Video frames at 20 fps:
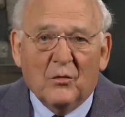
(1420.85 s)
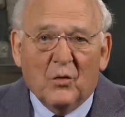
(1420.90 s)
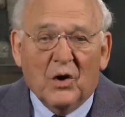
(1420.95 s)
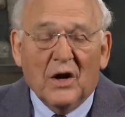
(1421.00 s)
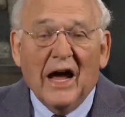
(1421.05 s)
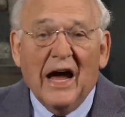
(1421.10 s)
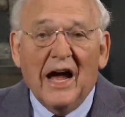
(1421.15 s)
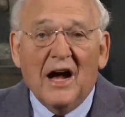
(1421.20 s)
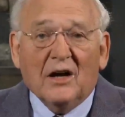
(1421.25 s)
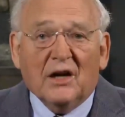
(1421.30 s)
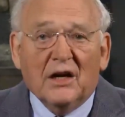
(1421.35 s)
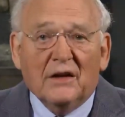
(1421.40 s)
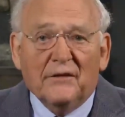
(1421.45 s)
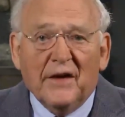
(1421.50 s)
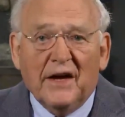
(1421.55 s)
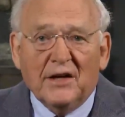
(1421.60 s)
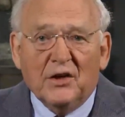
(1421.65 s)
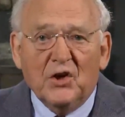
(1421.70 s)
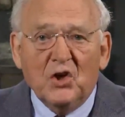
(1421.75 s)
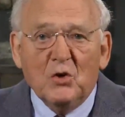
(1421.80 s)
Well, how could
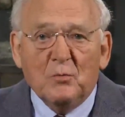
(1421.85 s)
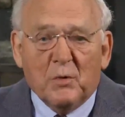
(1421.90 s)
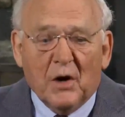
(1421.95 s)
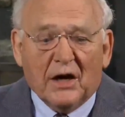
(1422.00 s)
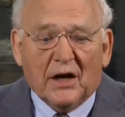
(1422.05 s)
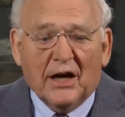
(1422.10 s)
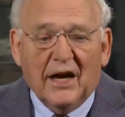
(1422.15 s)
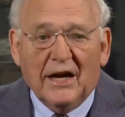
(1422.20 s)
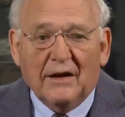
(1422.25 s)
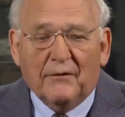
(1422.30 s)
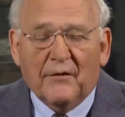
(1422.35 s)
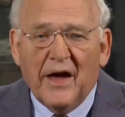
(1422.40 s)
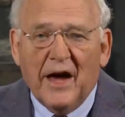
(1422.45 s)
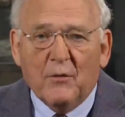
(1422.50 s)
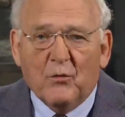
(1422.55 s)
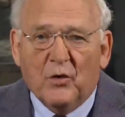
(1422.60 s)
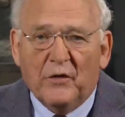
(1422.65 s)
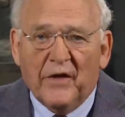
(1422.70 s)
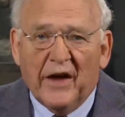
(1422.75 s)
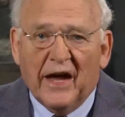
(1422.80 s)
they duplicate
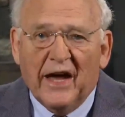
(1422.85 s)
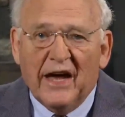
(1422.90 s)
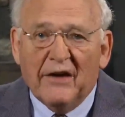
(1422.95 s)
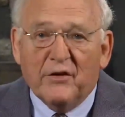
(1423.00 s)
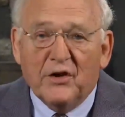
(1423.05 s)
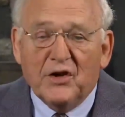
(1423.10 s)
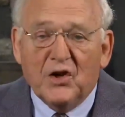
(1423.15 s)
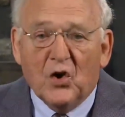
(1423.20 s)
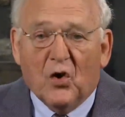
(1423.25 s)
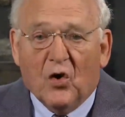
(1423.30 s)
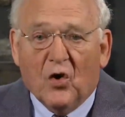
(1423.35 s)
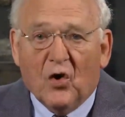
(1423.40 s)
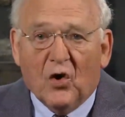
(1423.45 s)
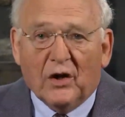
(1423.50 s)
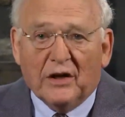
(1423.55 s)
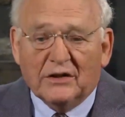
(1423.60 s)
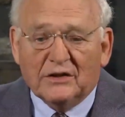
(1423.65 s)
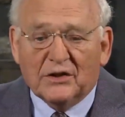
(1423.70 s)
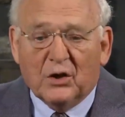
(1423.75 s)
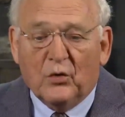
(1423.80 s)
that when they have in New
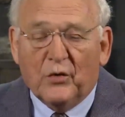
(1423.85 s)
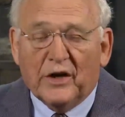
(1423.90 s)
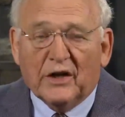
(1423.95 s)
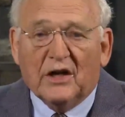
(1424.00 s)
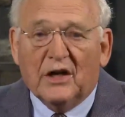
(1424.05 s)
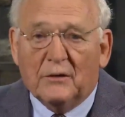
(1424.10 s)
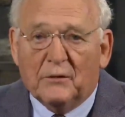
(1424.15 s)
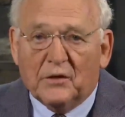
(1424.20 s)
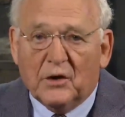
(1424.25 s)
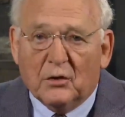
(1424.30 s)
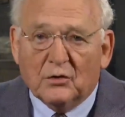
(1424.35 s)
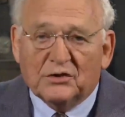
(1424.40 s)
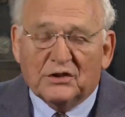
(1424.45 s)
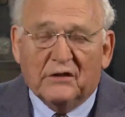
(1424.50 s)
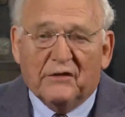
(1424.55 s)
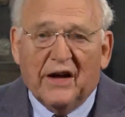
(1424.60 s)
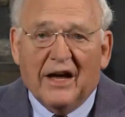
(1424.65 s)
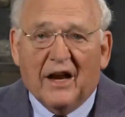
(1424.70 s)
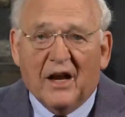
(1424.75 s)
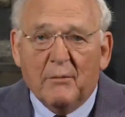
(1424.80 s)
Orleans on the Gulf Coast
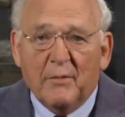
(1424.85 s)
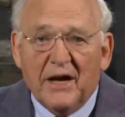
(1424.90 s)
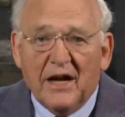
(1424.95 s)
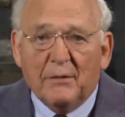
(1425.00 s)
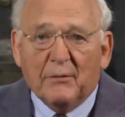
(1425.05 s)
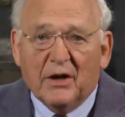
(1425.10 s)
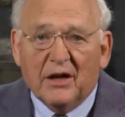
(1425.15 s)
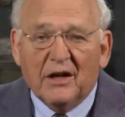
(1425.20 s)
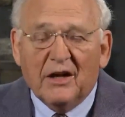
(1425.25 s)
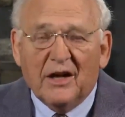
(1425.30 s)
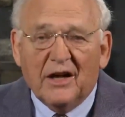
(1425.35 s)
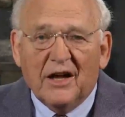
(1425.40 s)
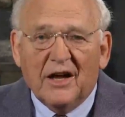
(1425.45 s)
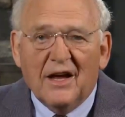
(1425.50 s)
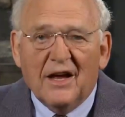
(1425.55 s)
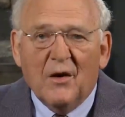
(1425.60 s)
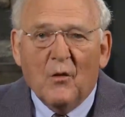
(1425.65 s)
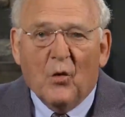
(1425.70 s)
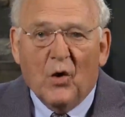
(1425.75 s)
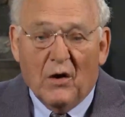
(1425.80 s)
of Alabama?
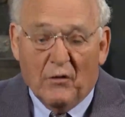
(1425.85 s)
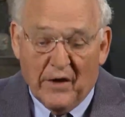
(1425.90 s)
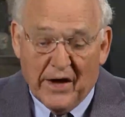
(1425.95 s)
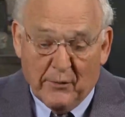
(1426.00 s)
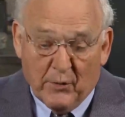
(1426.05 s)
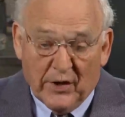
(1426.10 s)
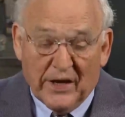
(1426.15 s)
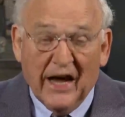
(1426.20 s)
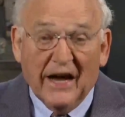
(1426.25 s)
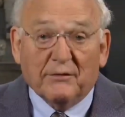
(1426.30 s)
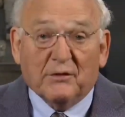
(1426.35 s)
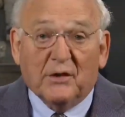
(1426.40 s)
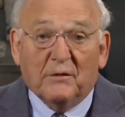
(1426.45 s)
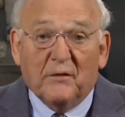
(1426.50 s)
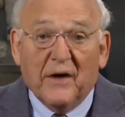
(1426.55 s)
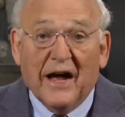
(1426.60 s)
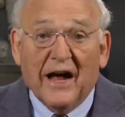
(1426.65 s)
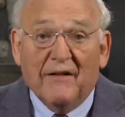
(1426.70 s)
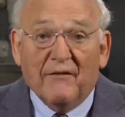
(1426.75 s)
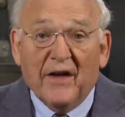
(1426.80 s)
Well, they would have to
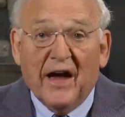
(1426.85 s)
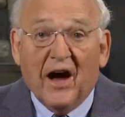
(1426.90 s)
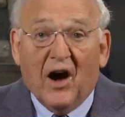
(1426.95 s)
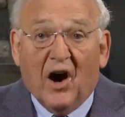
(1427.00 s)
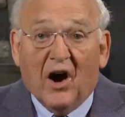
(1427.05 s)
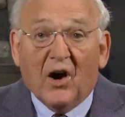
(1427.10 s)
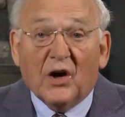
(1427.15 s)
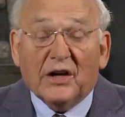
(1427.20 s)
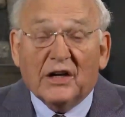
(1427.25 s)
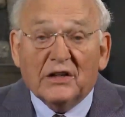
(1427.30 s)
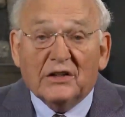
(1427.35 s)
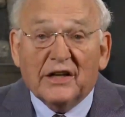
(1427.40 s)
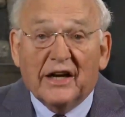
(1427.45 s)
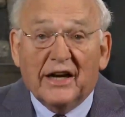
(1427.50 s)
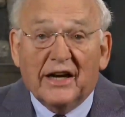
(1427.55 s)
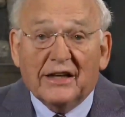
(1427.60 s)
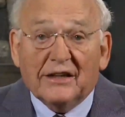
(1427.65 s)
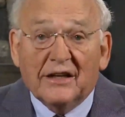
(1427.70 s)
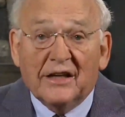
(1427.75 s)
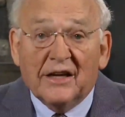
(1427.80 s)
find that
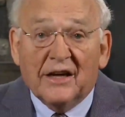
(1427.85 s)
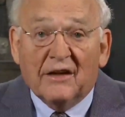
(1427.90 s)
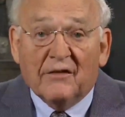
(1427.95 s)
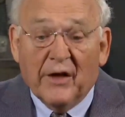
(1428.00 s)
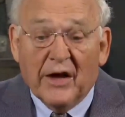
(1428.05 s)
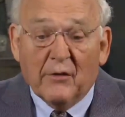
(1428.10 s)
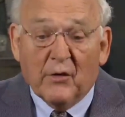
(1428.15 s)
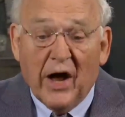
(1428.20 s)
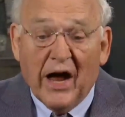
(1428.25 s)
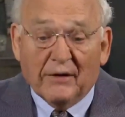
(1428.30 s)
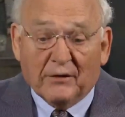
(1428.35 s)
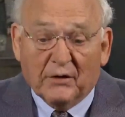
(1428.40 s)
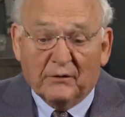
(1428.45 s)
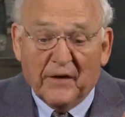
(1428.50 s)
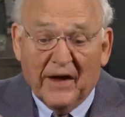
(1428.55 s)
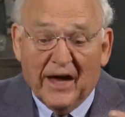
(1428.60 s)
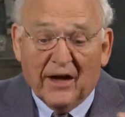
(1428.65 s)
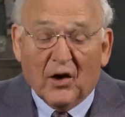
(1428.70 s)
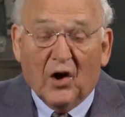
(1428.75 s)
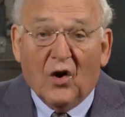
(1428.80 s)
architect. They would have to
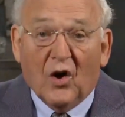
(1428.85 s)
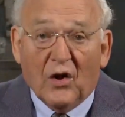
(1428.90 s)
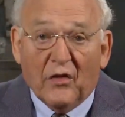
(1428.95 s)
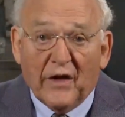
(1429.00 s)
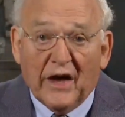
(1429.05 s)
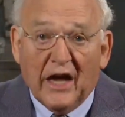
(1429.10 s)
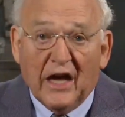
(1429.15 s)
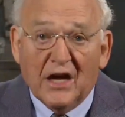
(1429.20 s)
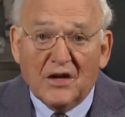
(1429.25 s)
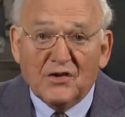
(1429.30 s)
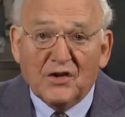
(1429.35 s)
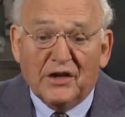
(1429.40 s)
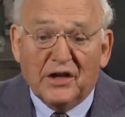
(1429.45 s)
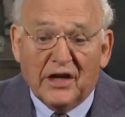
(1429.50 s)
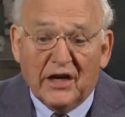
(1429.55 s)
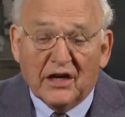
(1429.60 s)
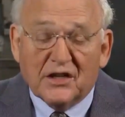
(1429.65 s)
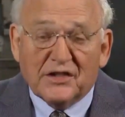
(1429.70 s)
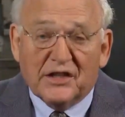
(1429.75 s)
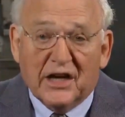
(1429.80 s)
find all of the
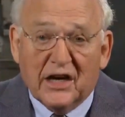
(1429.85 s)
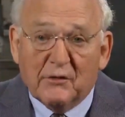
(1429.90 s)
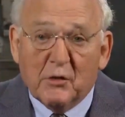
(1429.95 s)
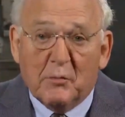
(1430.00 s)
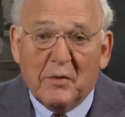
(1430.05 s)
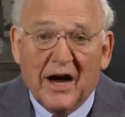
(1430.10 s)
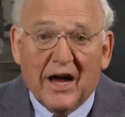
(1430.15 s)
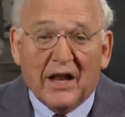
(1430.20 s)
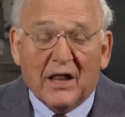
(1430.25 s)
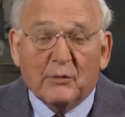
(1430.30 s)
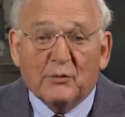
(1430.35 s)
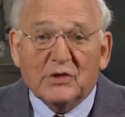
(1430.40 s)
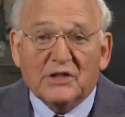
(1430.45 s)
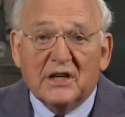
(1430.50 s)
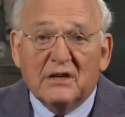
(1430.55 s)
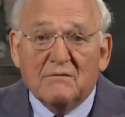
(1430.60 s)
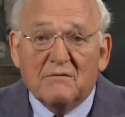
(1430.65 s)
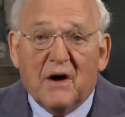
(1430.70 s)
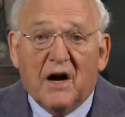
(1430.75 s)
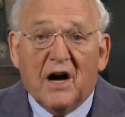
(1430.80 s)
engineers and everybody that was
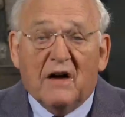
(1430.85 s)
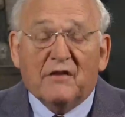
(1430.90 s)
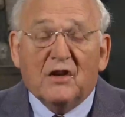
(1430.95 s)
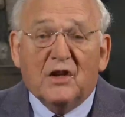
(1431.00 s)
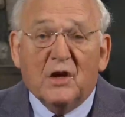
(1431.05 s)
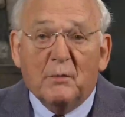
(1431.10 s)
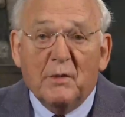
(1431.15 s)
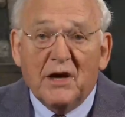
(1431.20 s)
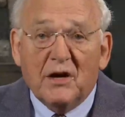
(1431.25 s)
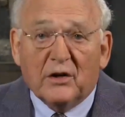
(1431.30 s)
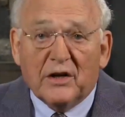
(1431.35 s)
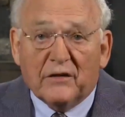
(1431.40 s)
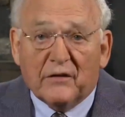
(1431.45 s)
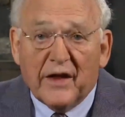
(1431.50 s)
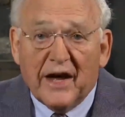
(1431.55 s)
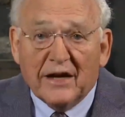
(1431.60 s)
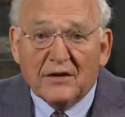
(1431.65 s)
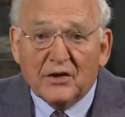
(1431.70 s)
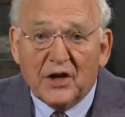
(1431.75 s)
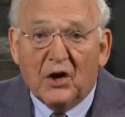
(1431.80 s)
involved in the building
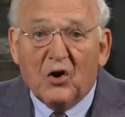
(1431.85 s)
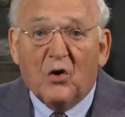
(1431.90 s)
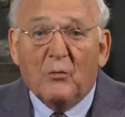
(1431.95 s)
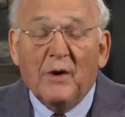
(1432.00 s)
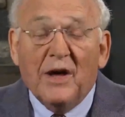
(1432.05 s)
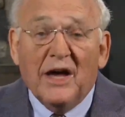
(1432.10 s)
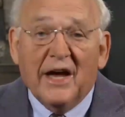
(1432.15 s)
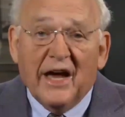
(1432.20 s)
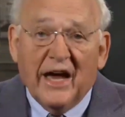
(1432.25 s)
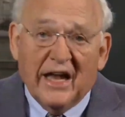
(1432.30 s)
that dome.